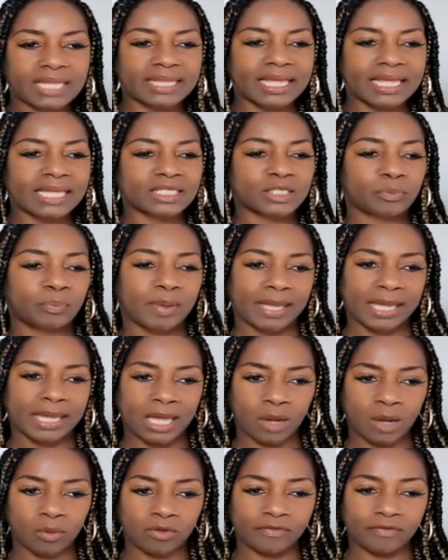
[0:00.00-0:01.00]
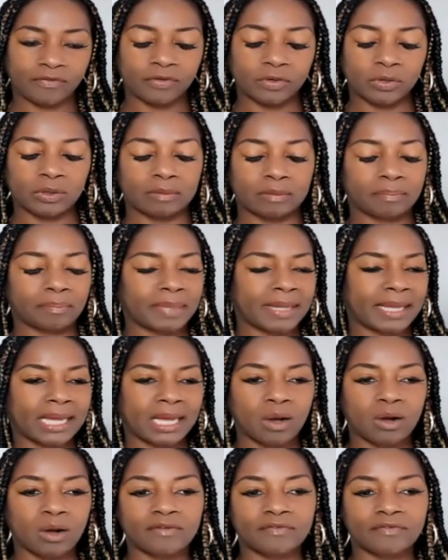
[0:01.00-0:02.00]
That's powerful.
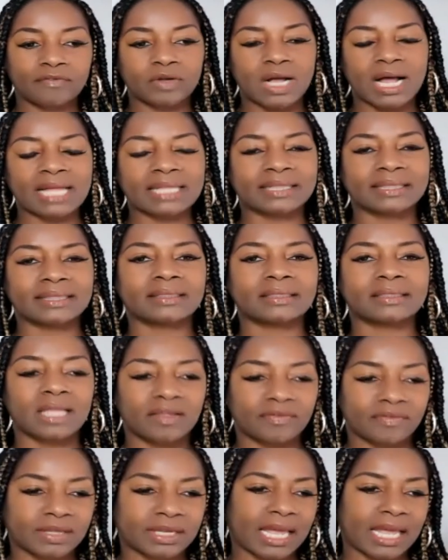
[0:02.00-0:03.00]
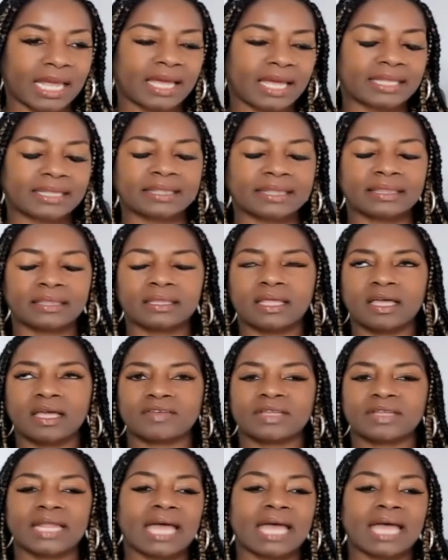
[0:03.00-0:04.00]
Powerful. I love it. I love
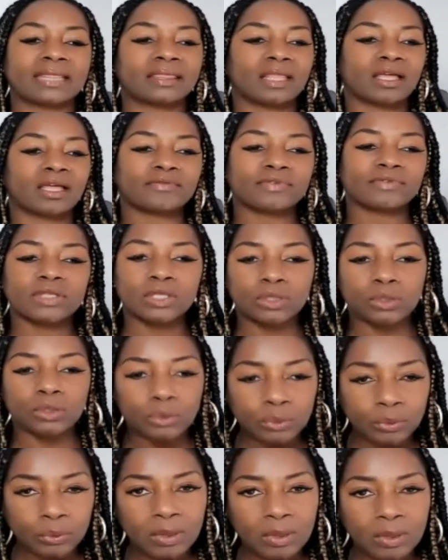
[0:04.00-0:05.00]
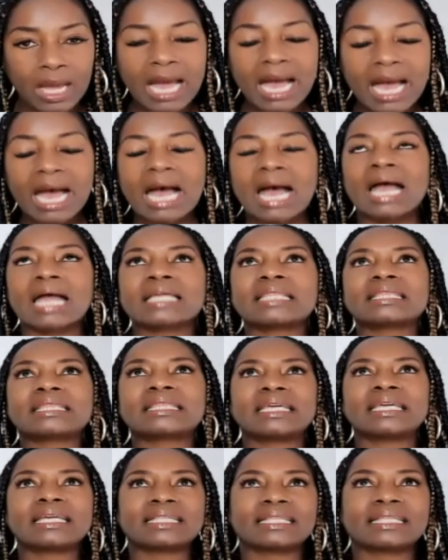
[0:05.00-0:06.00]
it. I love you. I
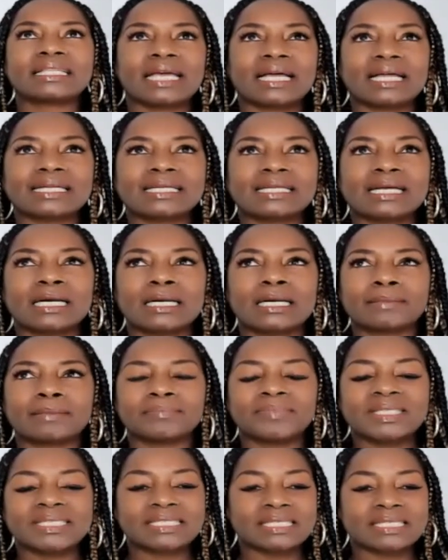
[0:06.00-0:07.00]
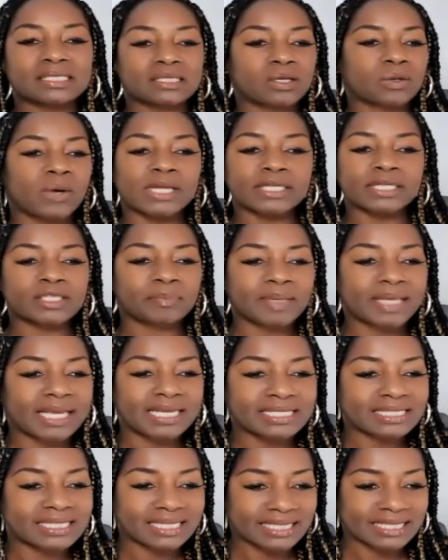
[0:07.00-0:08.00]
think that this is going to be a
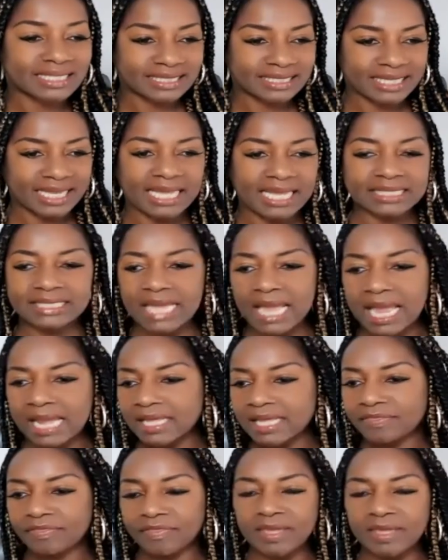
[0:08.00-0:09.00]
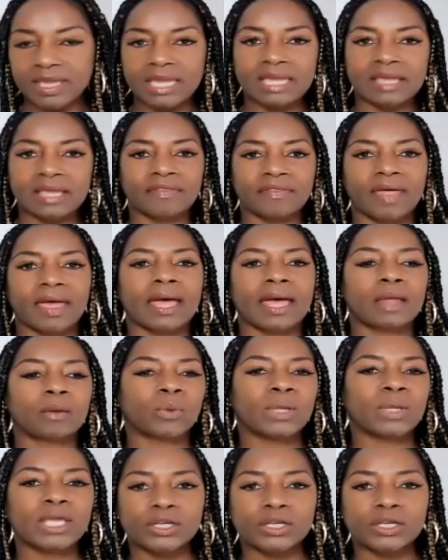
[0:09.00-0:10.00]
success. Anything that
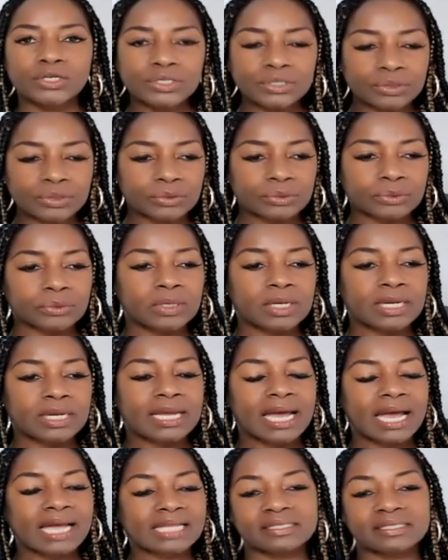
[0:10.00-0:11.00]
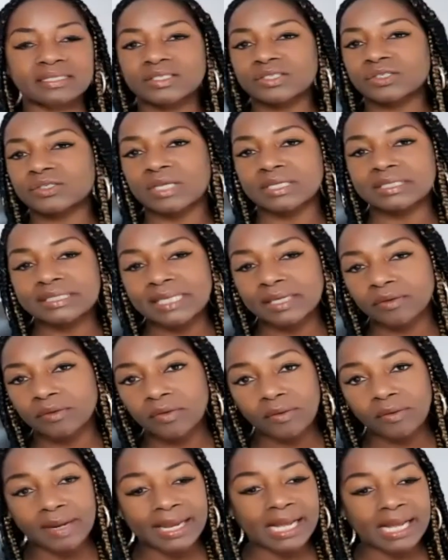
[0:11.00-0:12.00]
we can do as Sisters on Sacred
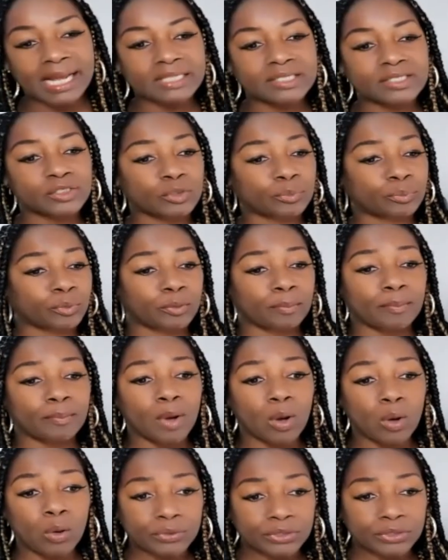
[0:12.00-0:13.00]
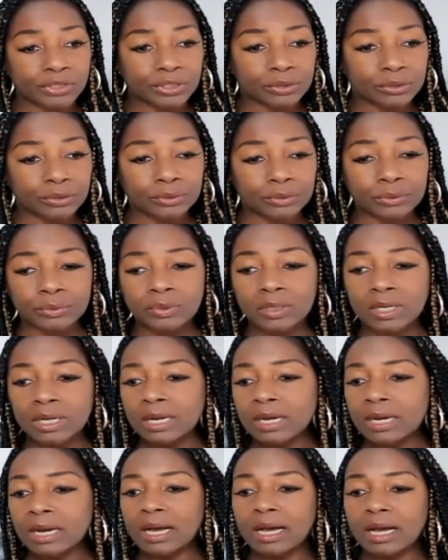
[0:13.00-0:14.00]
Grounds to promote you,
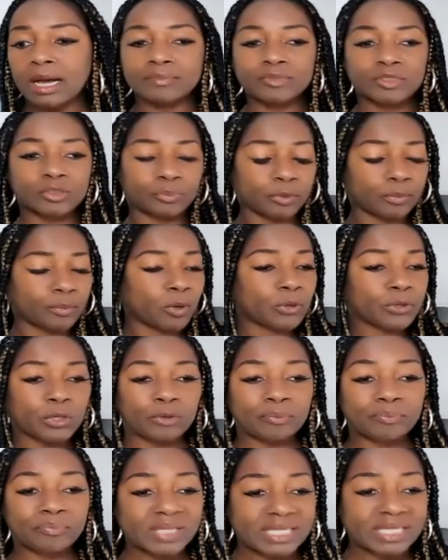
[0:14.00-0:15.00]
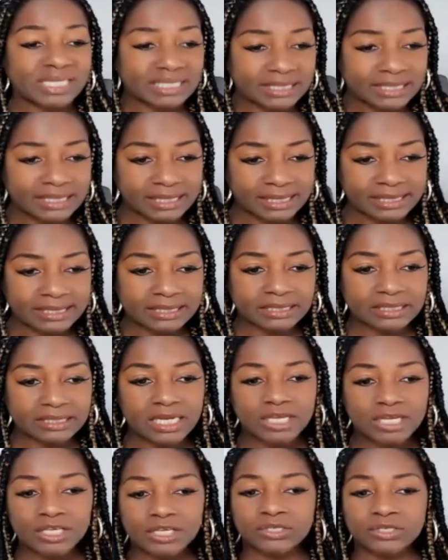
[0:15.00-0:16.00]
to promote your business,
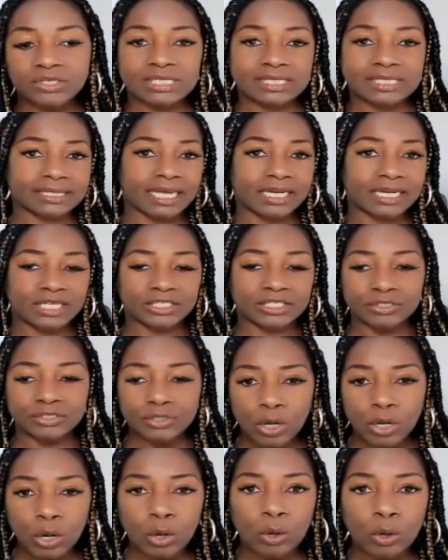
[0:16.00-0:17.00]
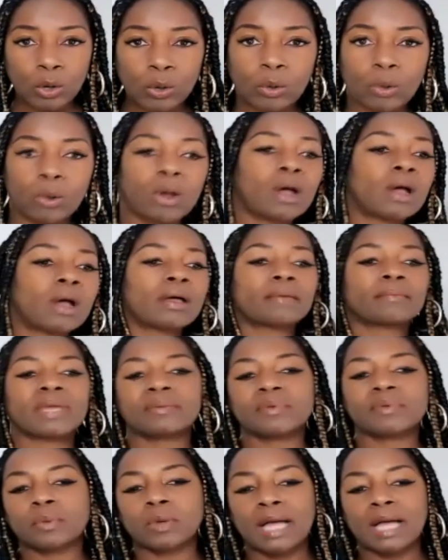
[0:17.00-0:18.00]
you just let us know.
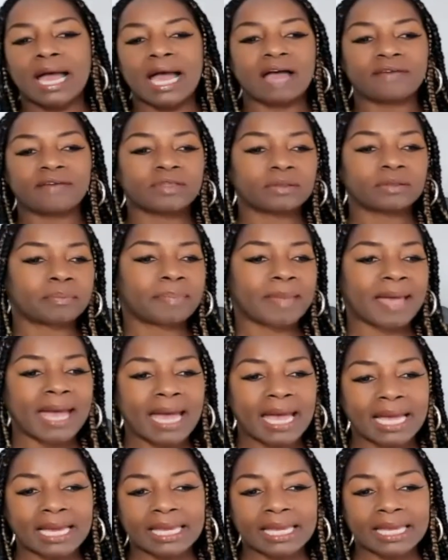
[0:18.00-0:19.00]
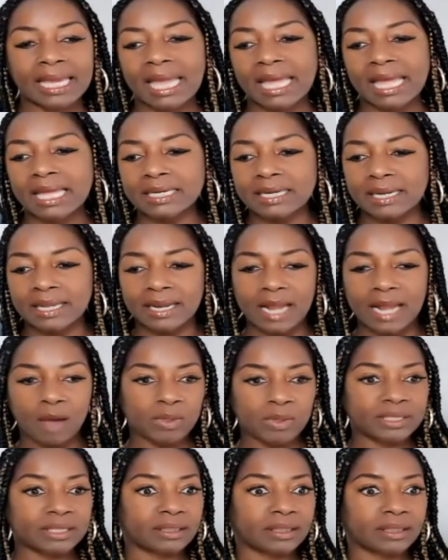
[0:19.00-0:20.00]
Maybe we'll have you back, and I
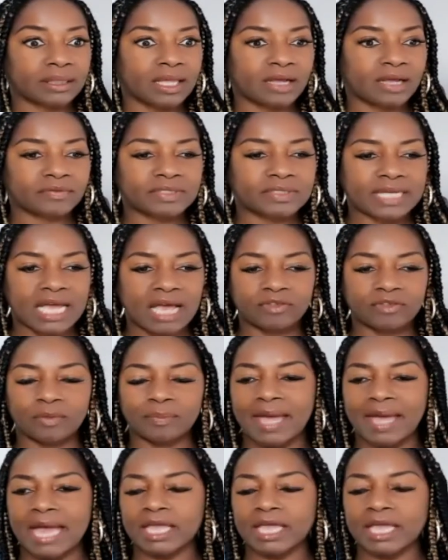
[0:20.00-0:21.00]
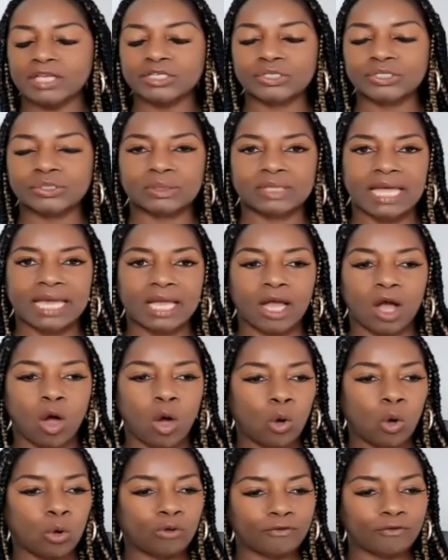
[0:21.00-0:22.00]
would love to have you back and do like a
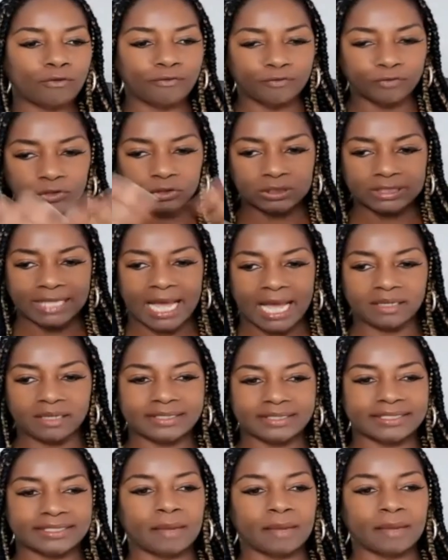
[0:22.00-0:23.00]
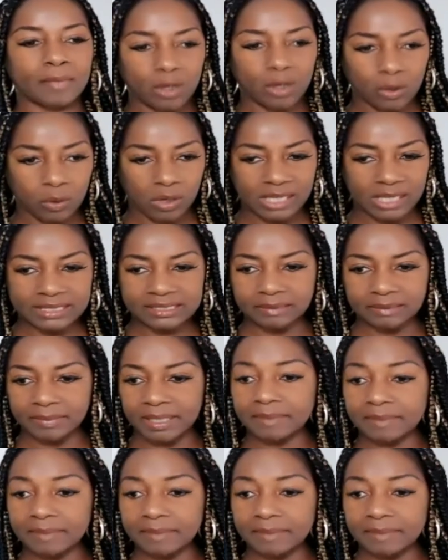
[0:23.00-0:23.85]
whole full out demo on somebody.